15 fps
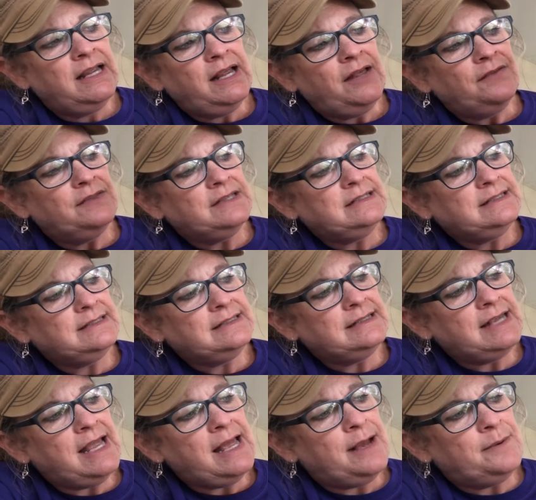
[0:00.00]
The
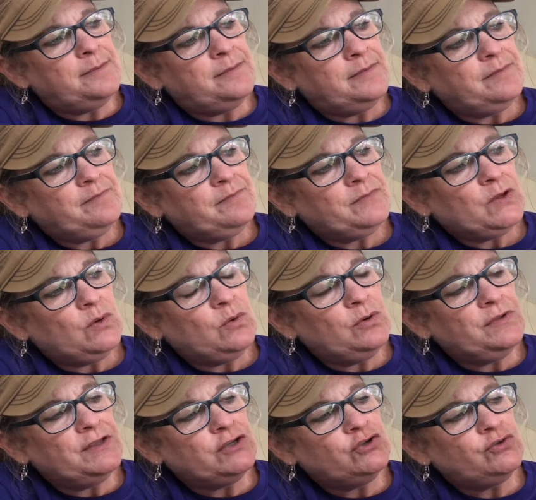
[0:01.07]
stem or
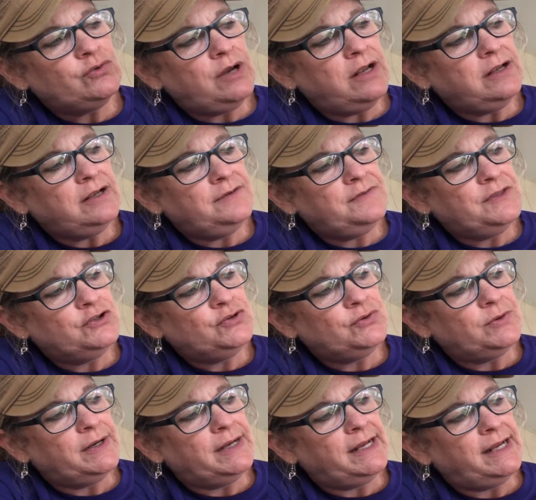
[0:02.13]
the trunk of the
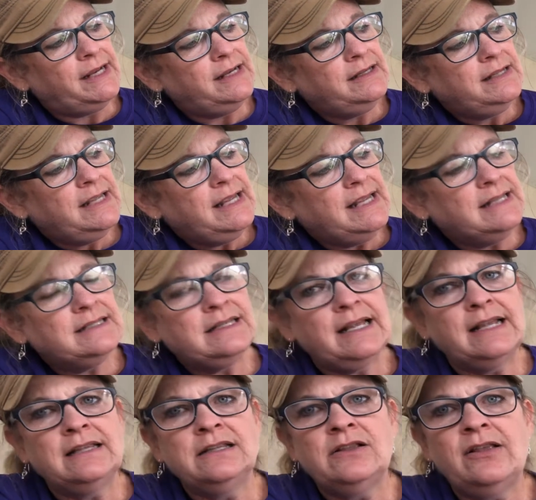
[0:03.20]
tree is
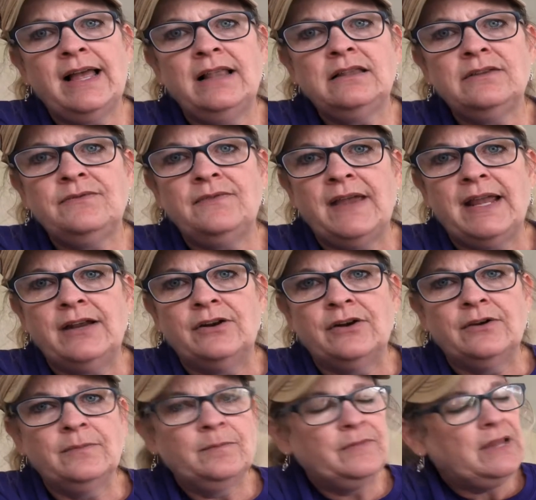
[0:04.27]
like a little elevator,
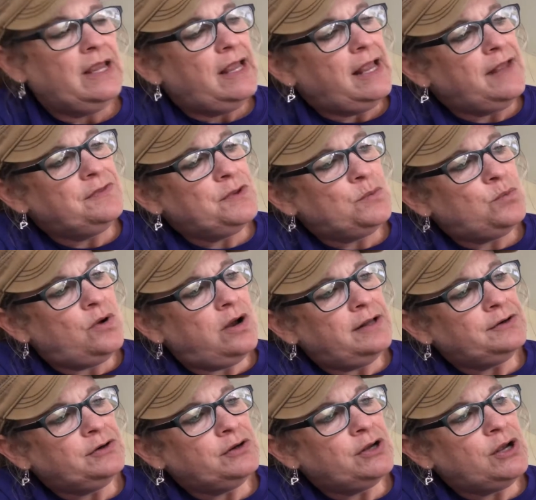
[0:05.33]
and the
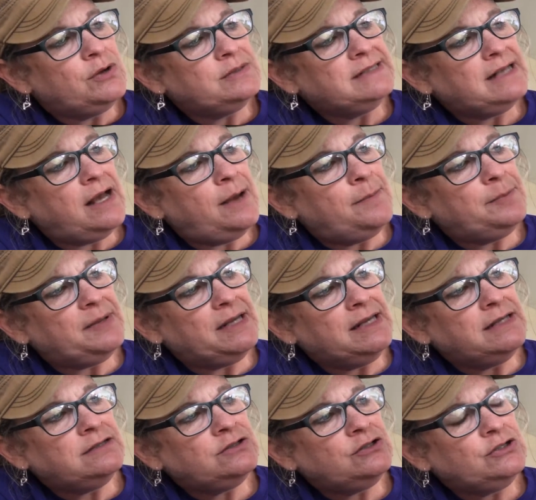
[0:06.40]
water goes up
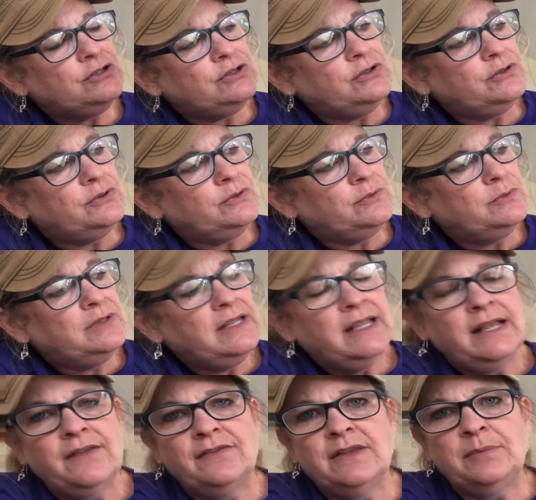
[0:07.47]
into
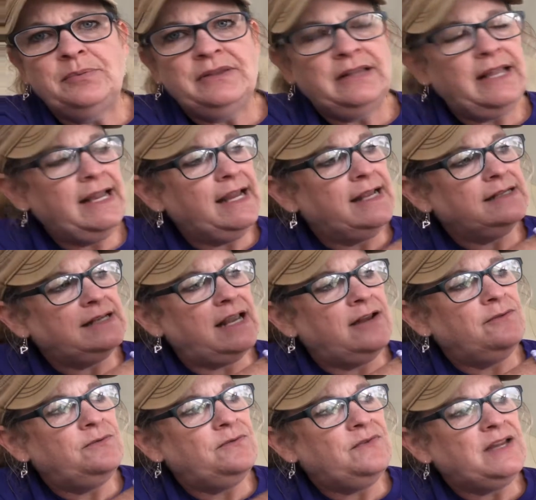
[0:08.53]
the plant
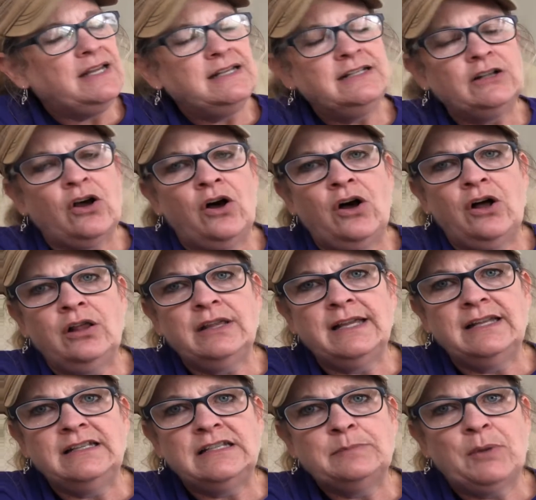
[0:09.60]
and feeds all
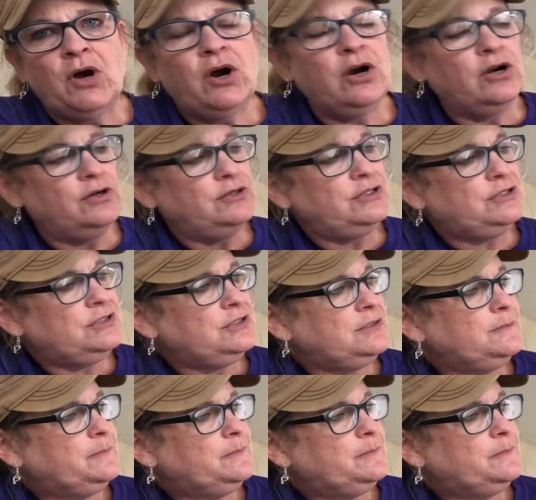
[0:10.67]
its parts.